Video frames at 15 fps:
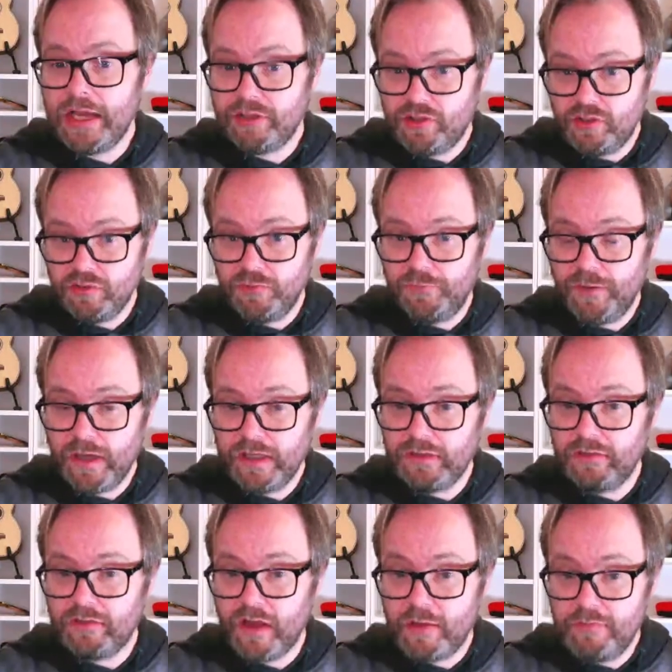and you'll
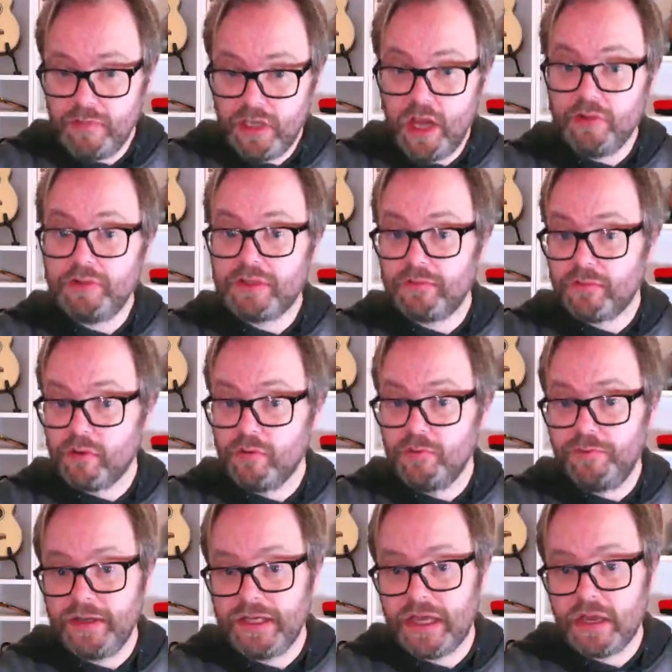find loads of
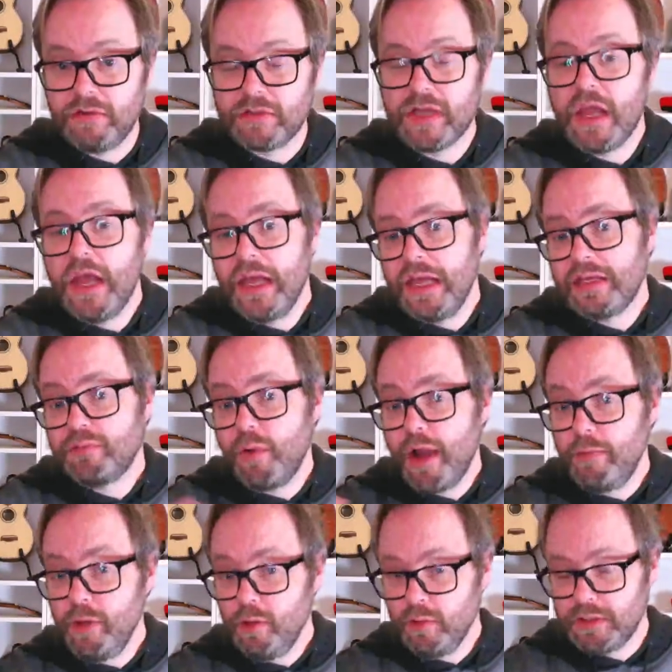cool videos. It's
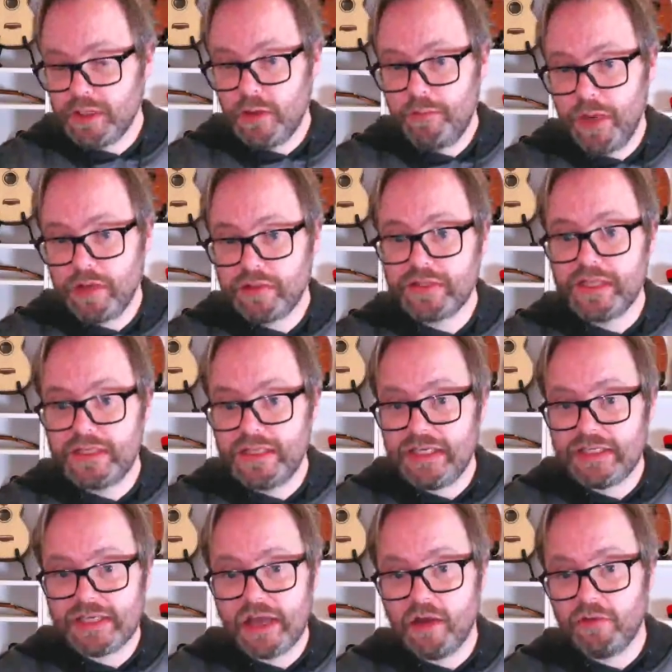where we also post the
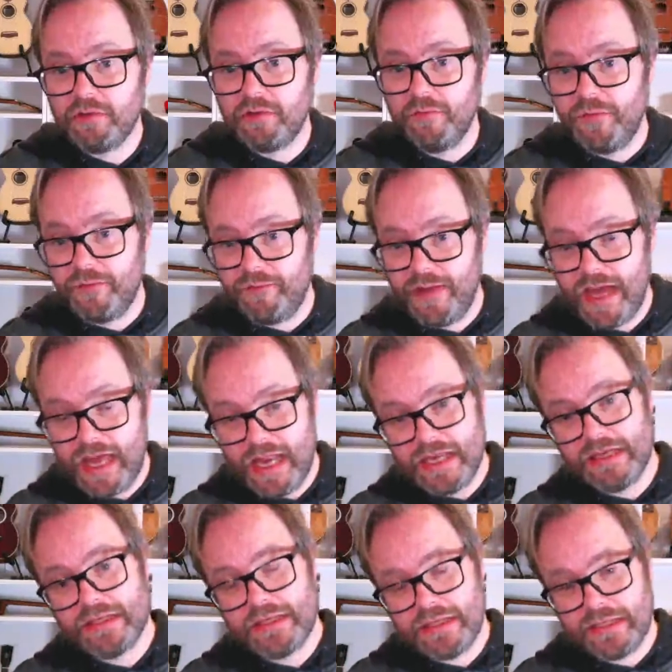details of
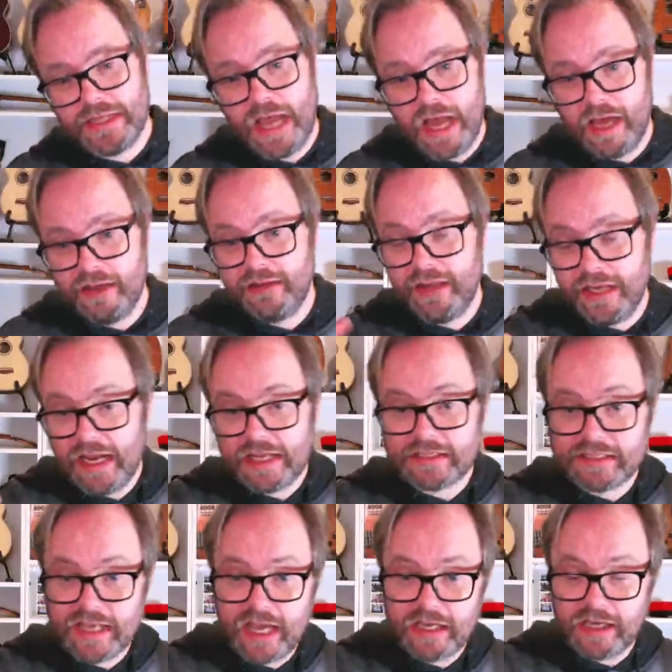events and the
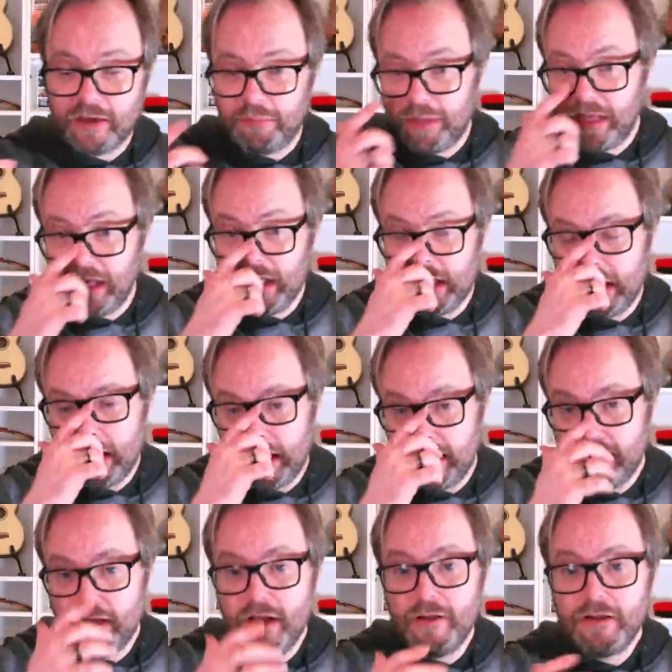next
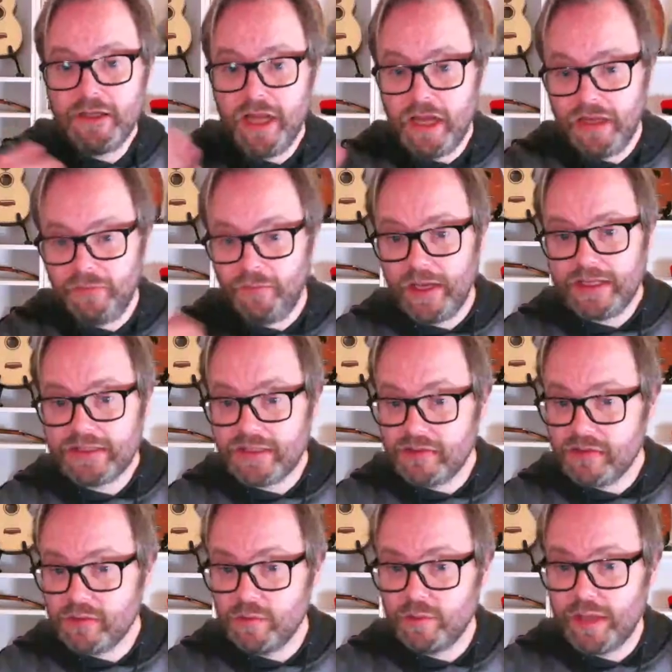Kanikapila live
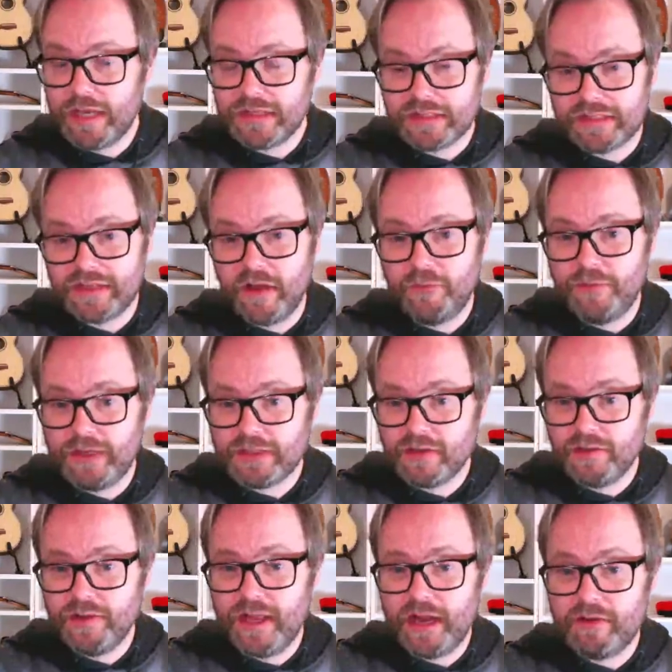lessons, all that stuff is
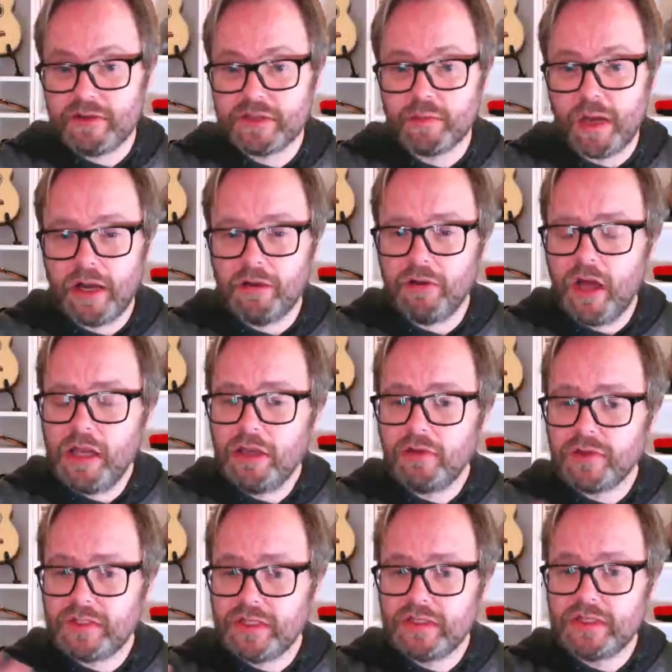on there as well, and
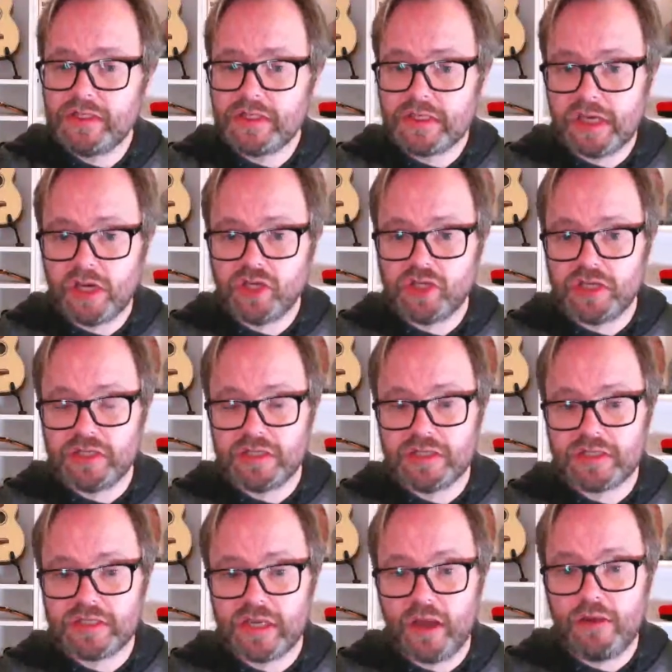lots of
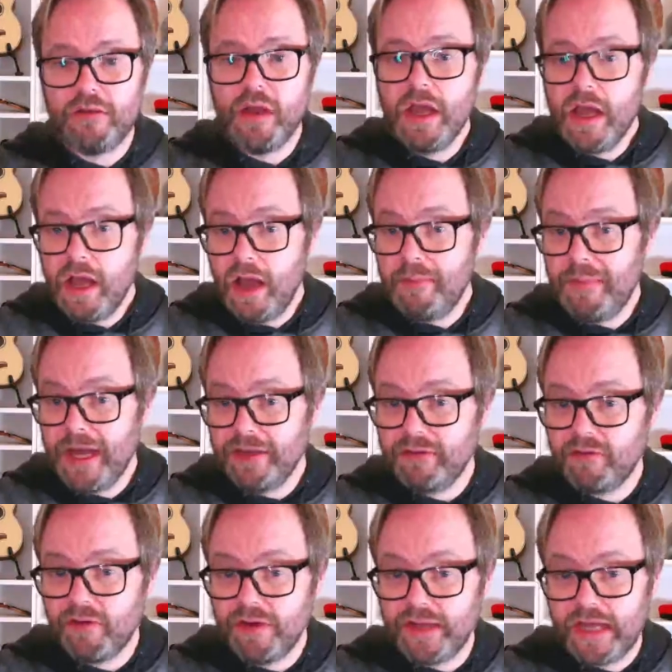discussions. So
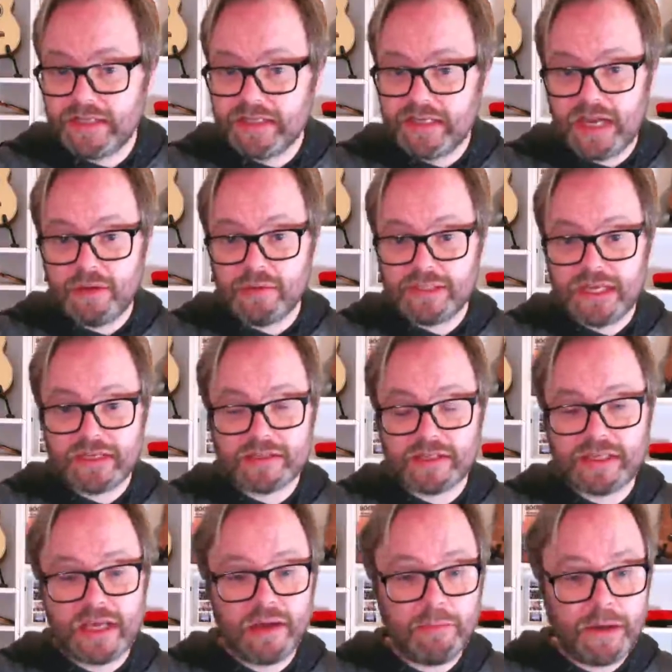Amanda on there today was
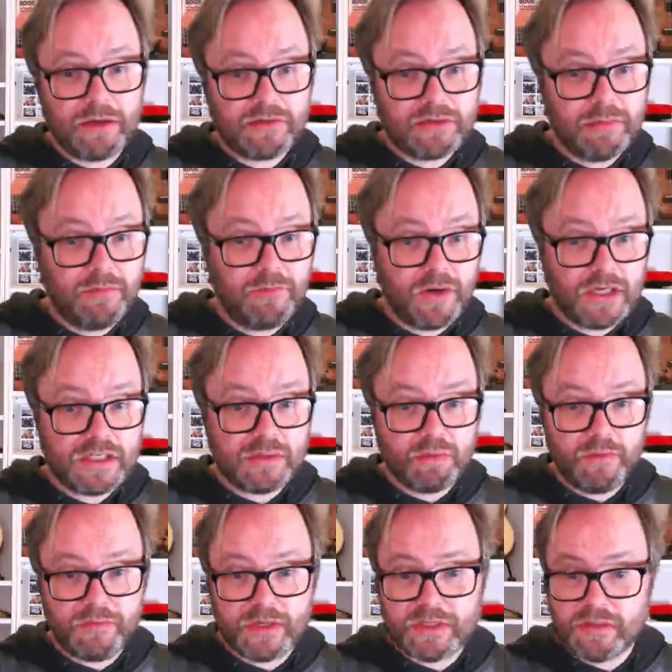asking about some advice
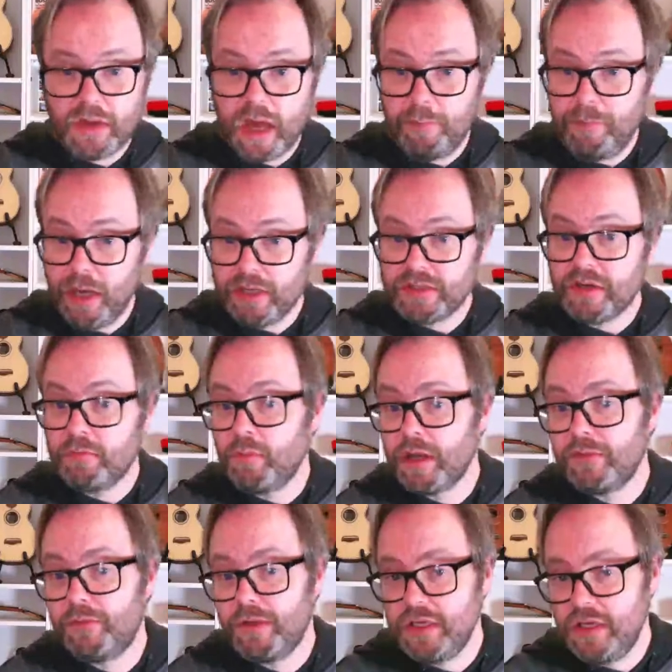with us, a buzz on
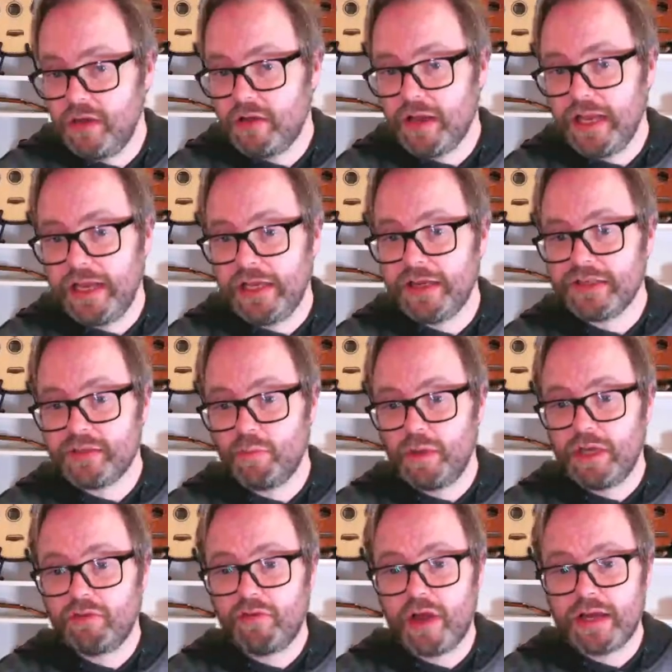one of her ukuleles, and
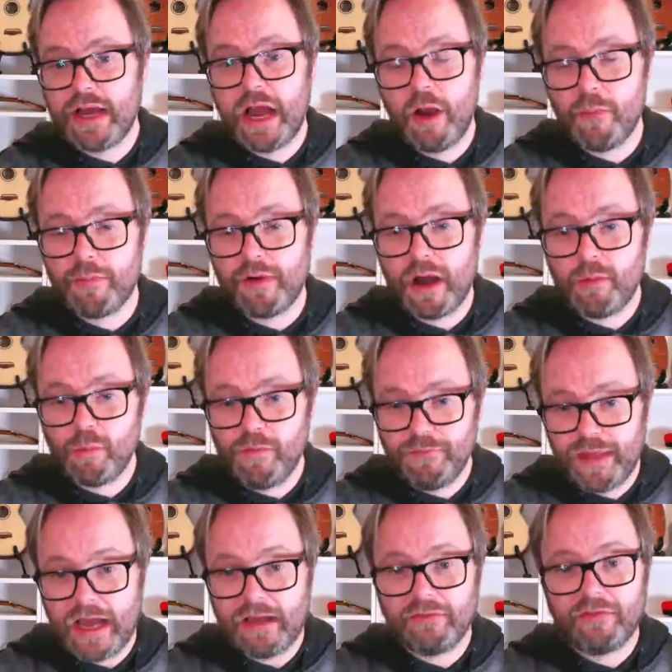we're trying to help her out with
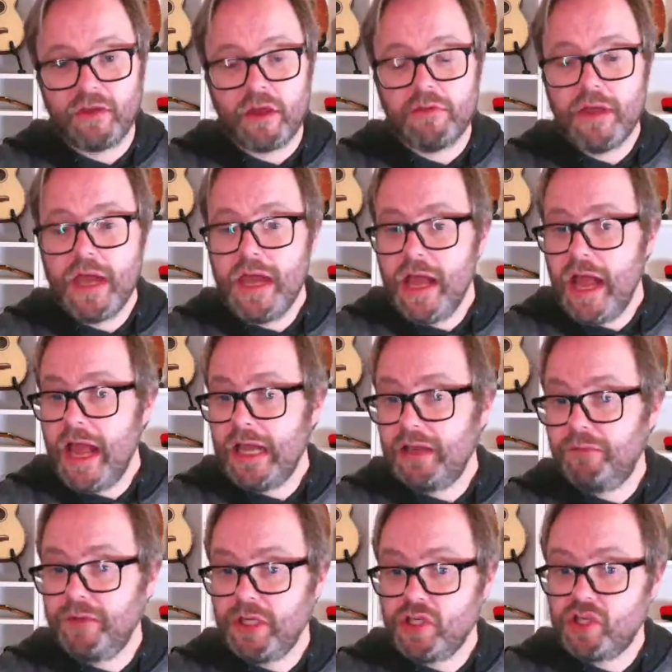that. So
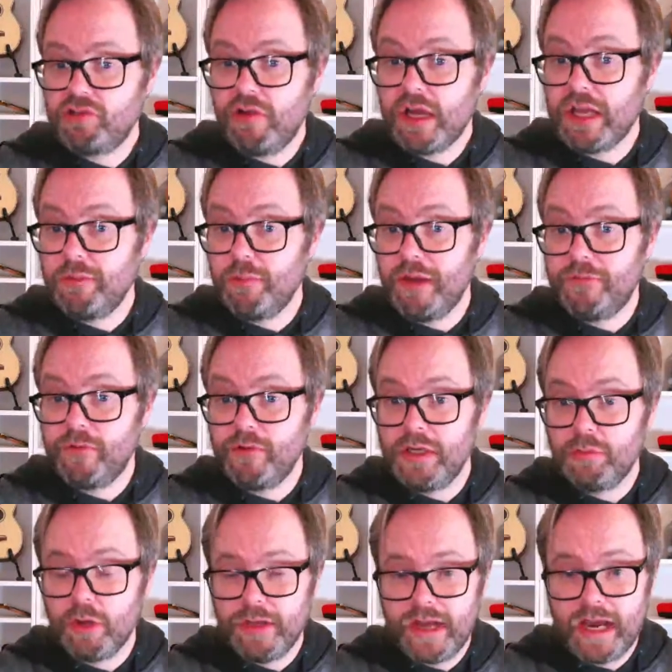anything you're struggling with or
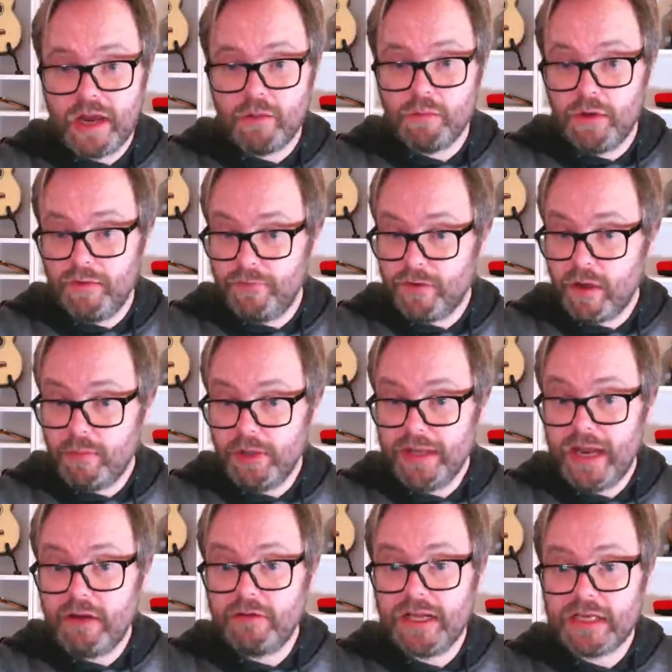you want help with, come on
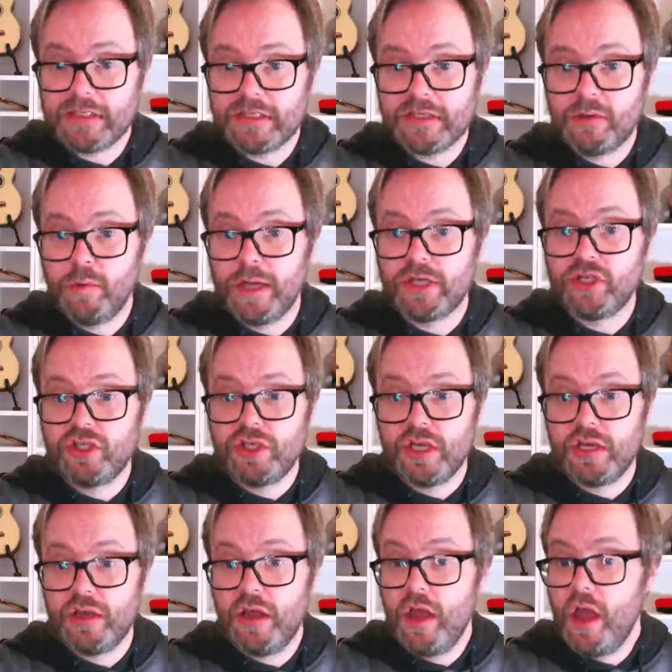there and ask the
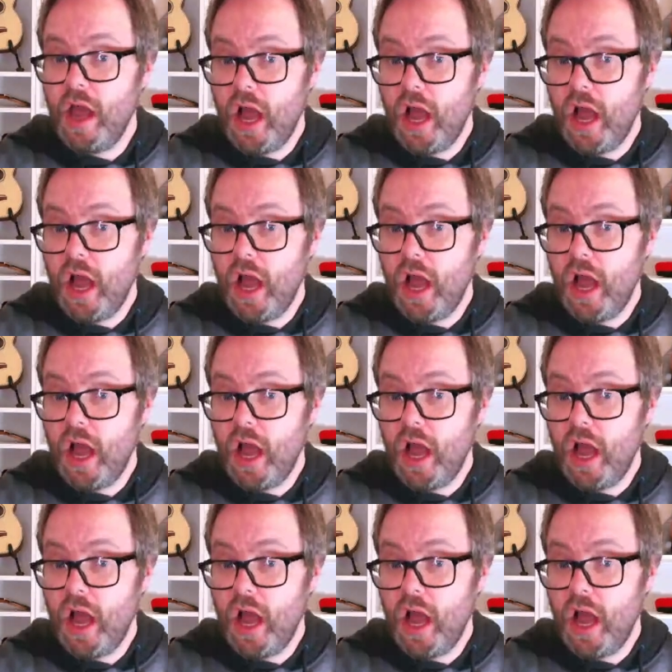question.